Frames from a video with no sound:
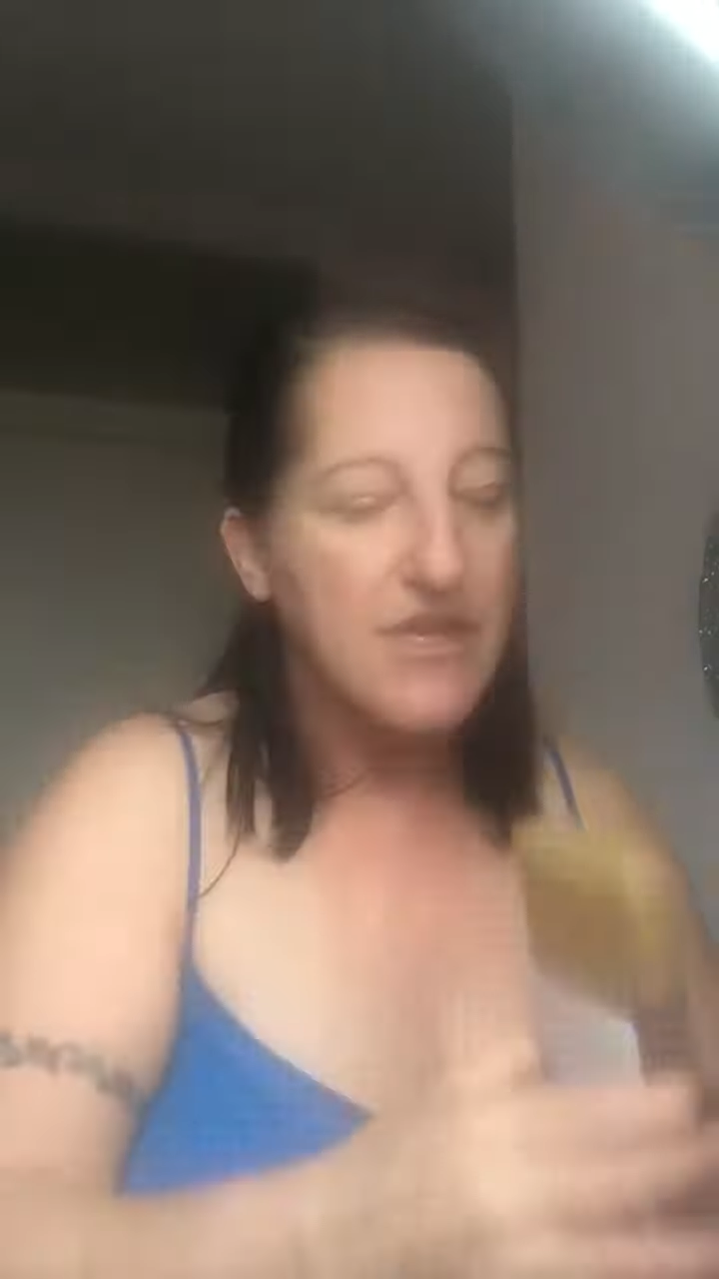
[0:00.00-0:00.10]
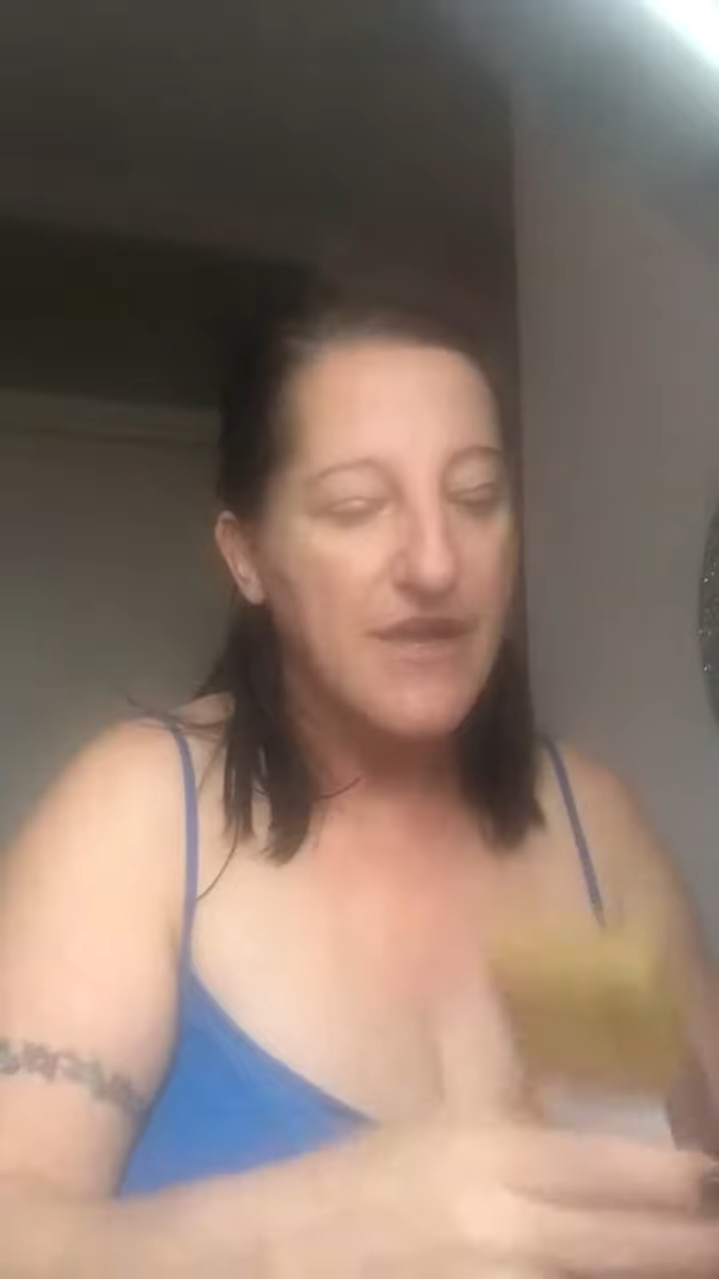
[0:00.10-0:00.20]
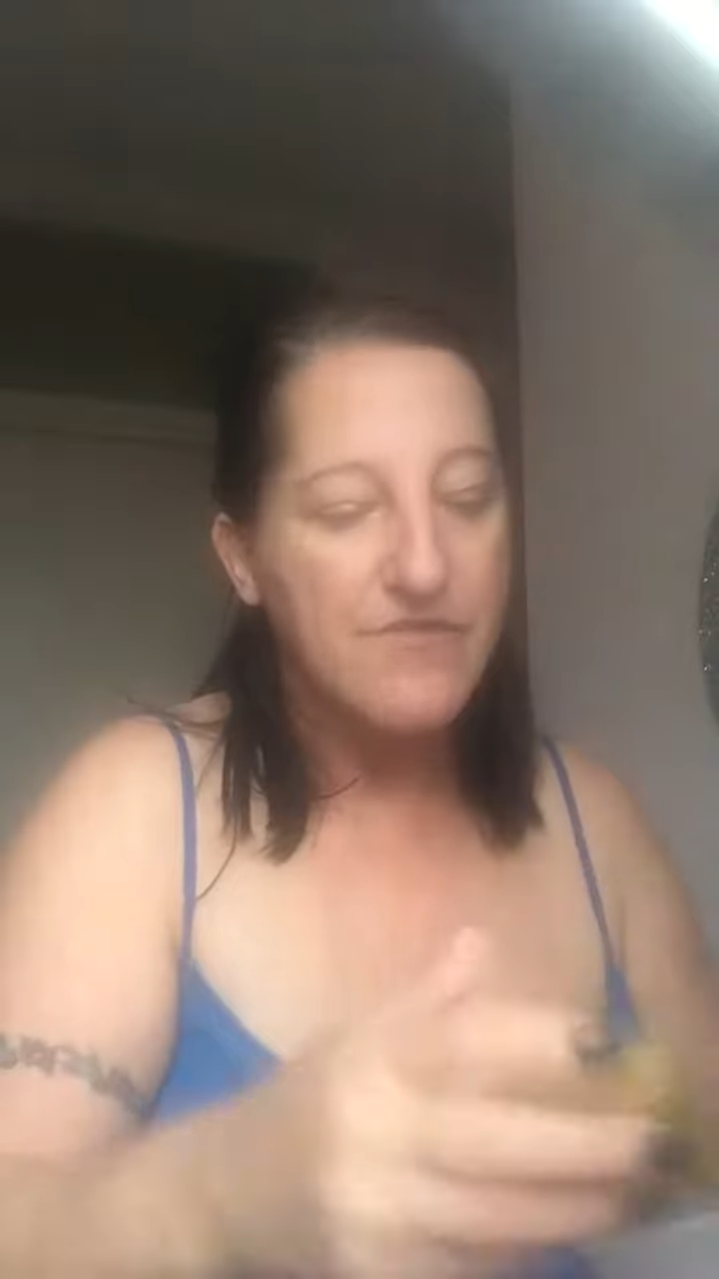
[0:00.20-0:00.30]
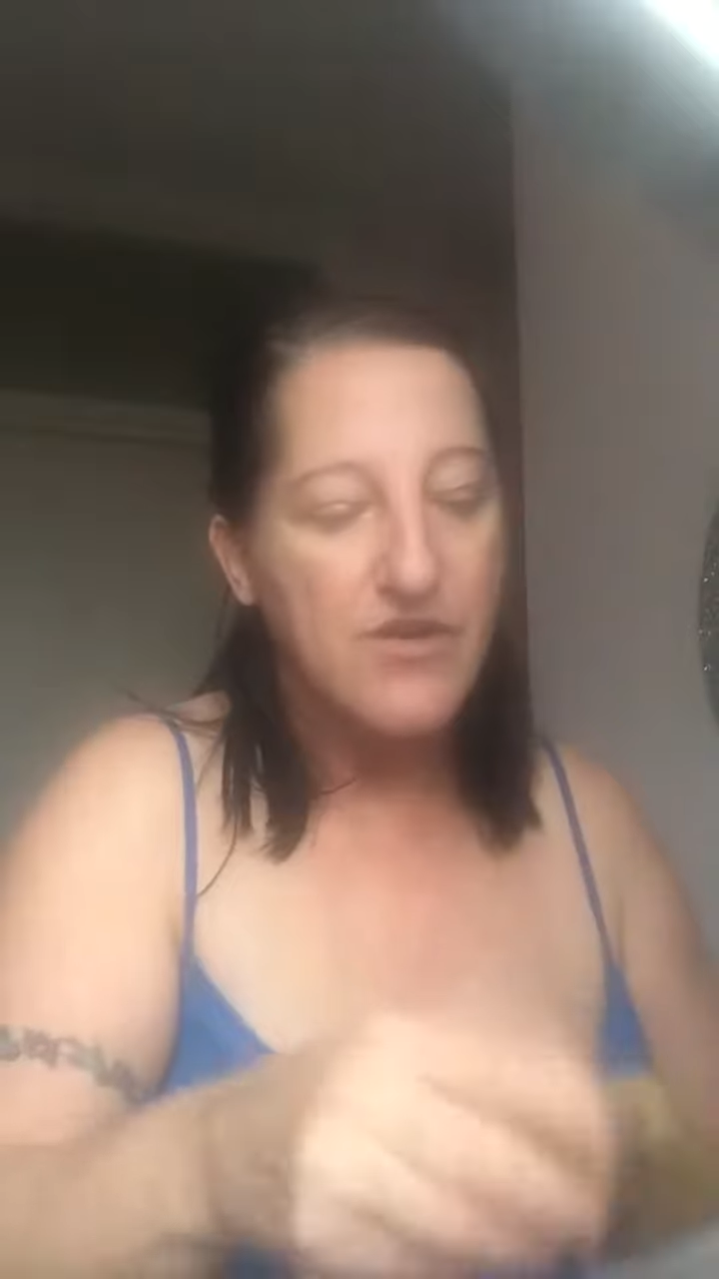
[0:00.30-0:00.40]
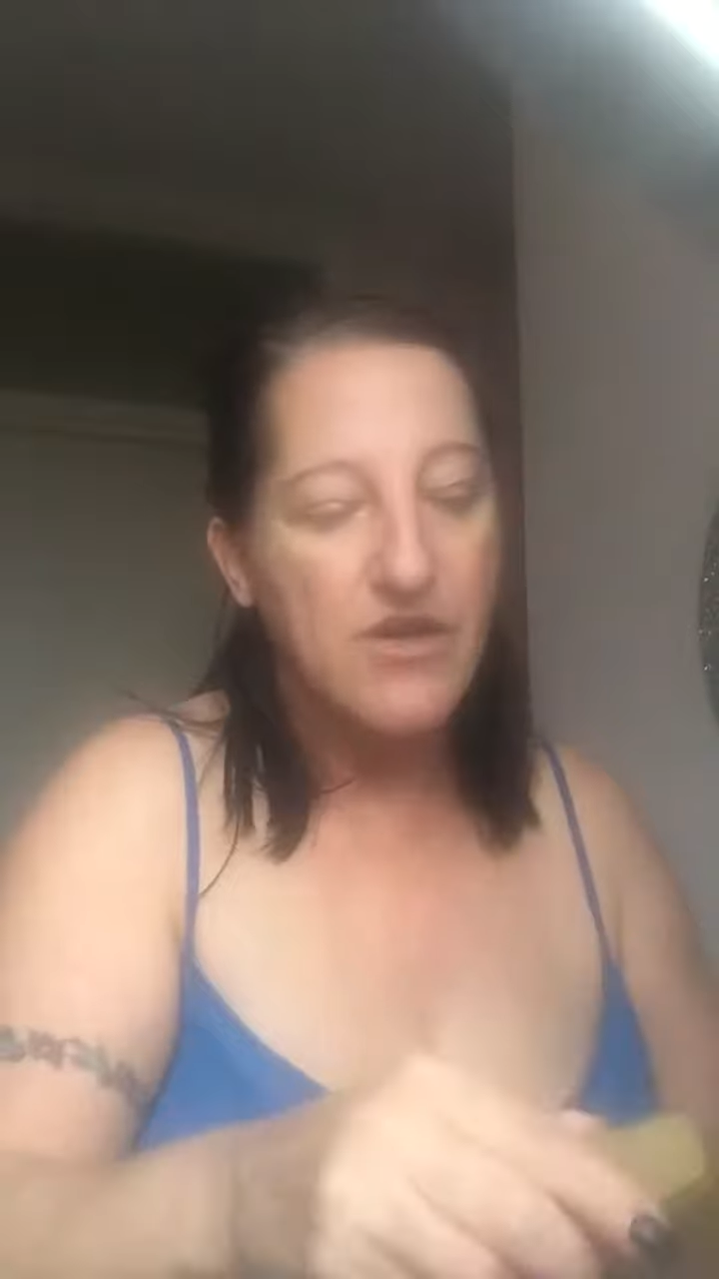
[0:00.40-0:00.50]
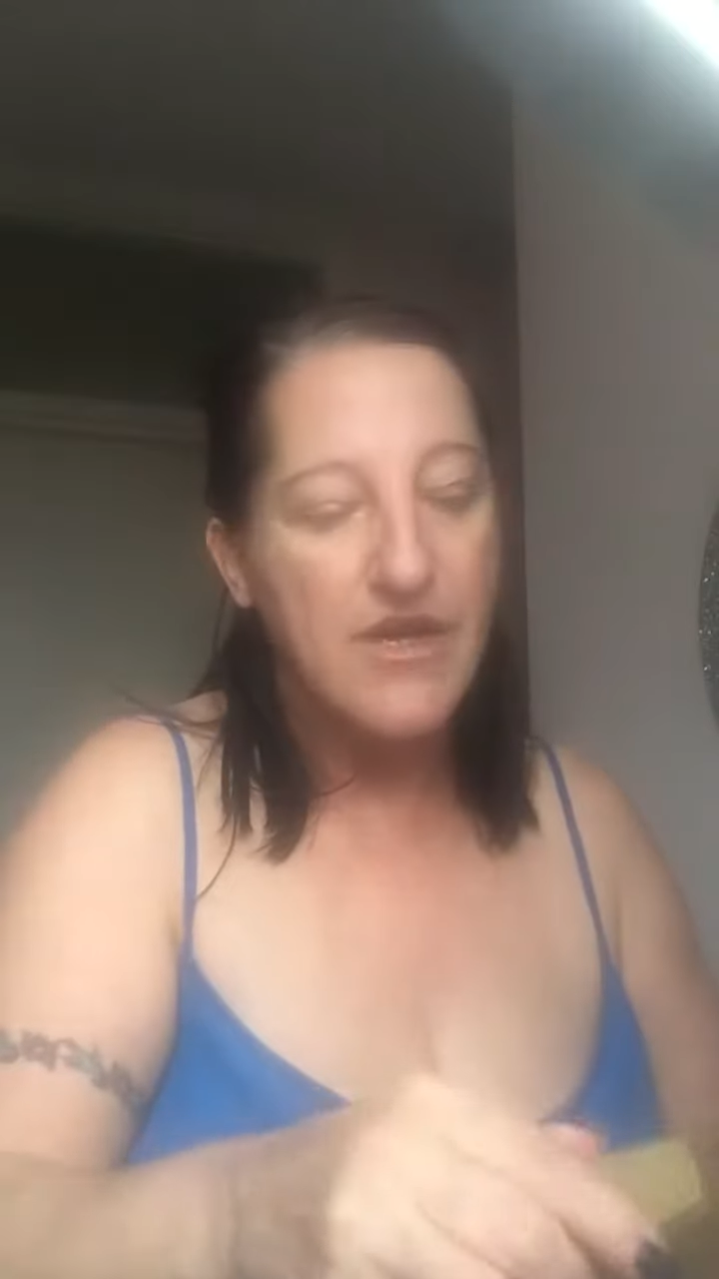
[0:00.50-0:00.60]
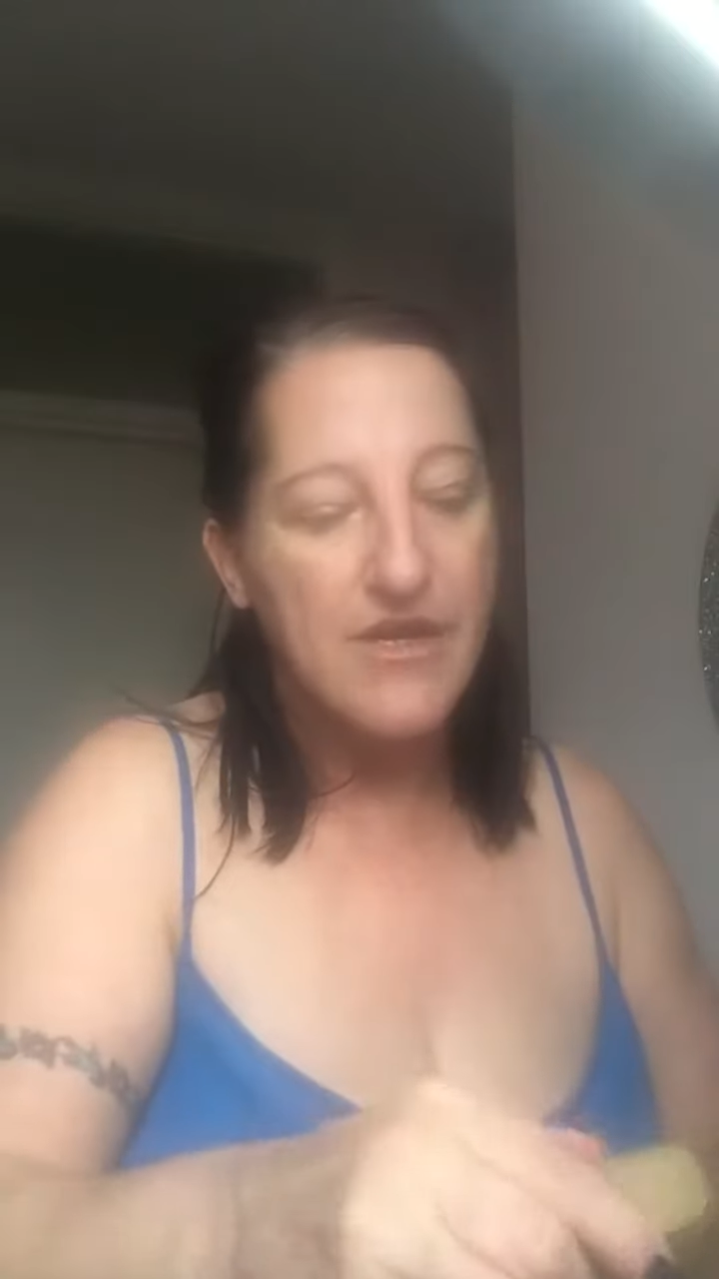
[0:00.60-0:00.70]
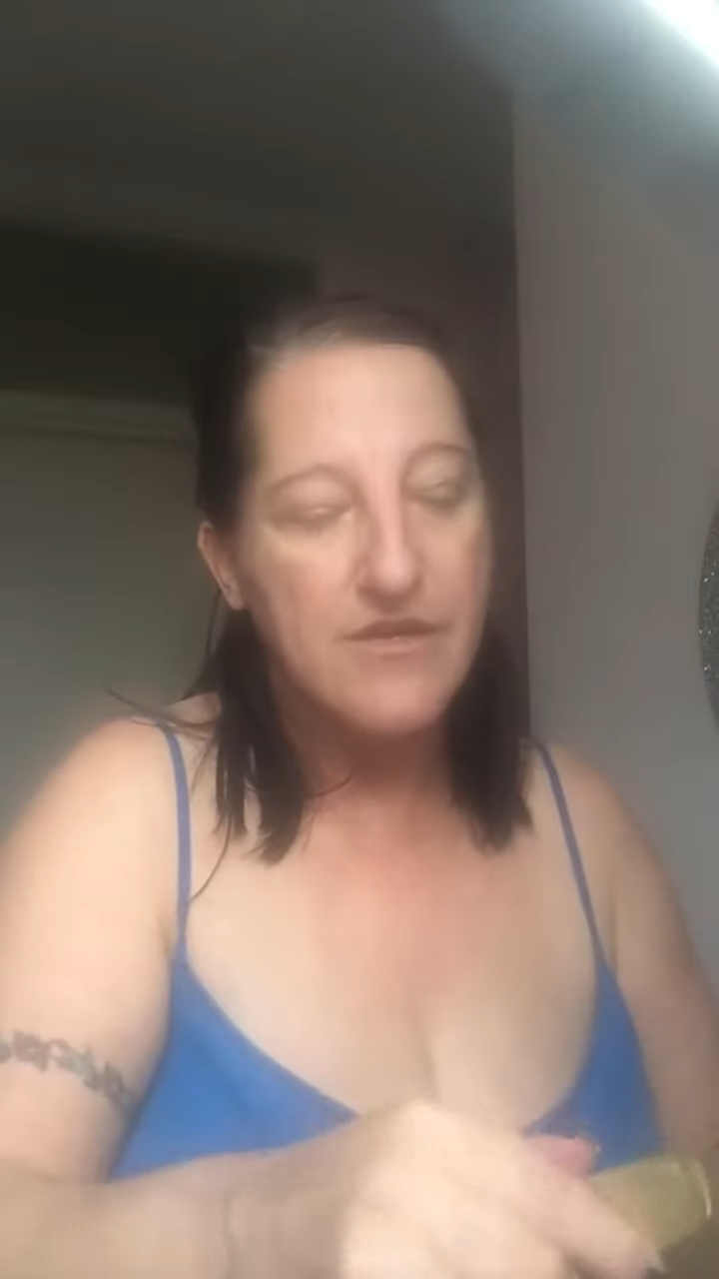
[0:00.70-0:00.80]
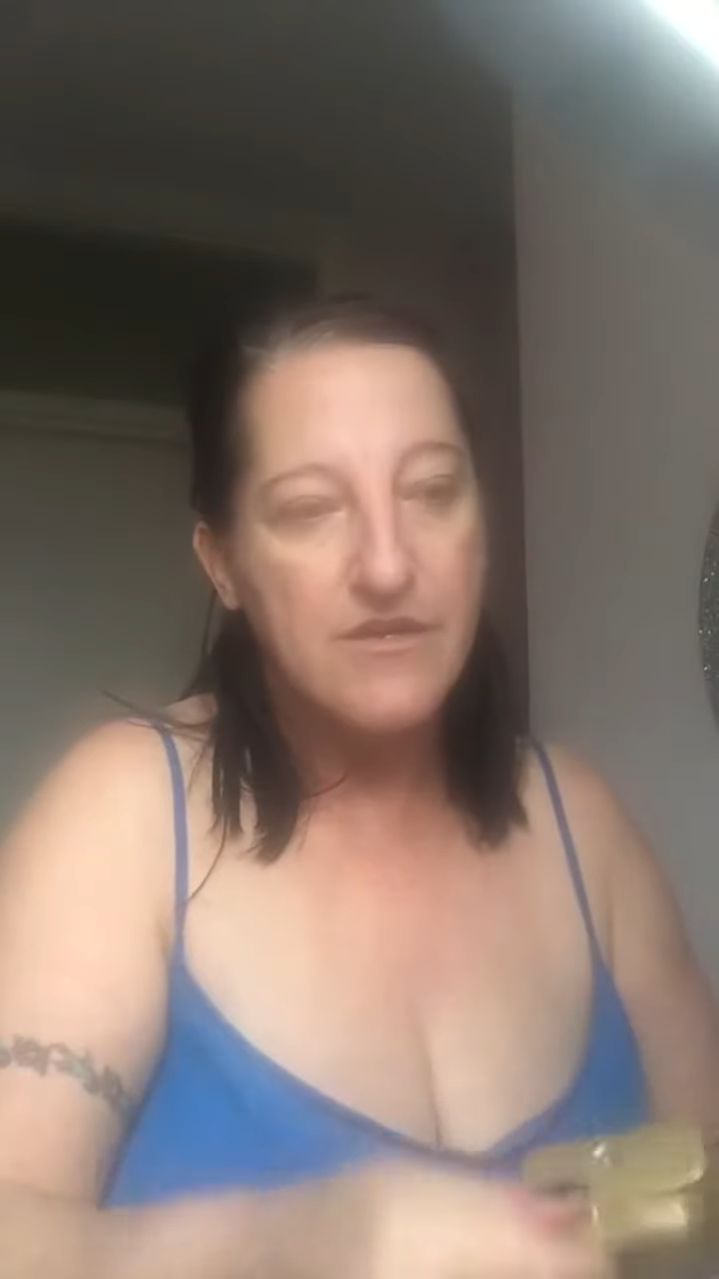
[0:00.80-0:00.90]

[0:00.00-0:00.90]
I have got